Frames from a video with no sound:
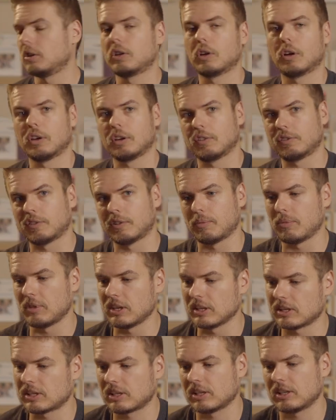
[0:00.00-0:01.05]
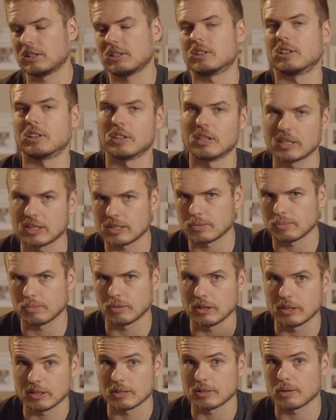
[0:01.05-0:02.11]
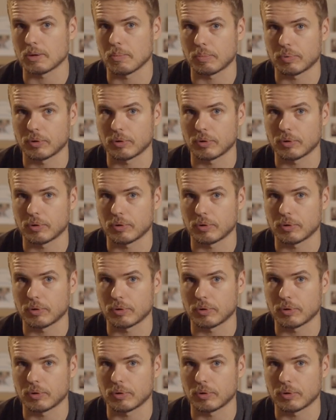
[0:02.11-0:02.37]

going from this to this was